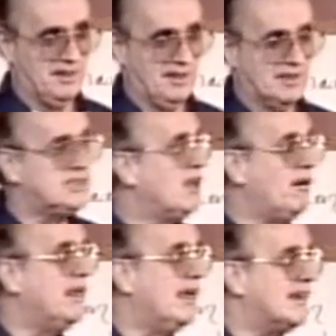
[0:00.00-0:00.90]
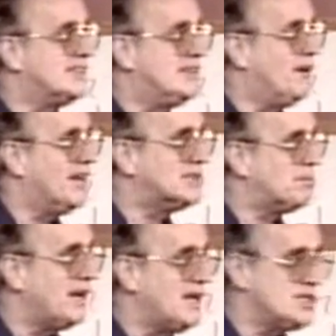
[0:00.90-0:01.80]
That's the only
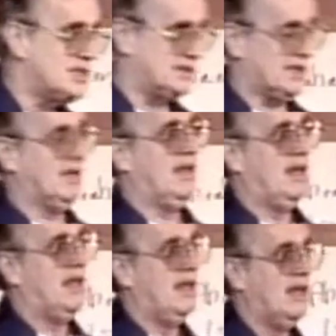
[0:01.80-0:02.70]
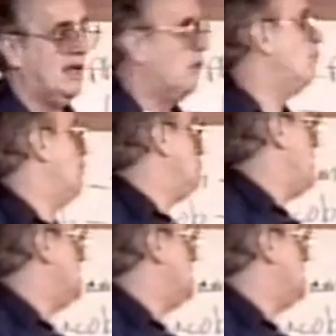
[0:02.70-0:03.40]
explanation. So. What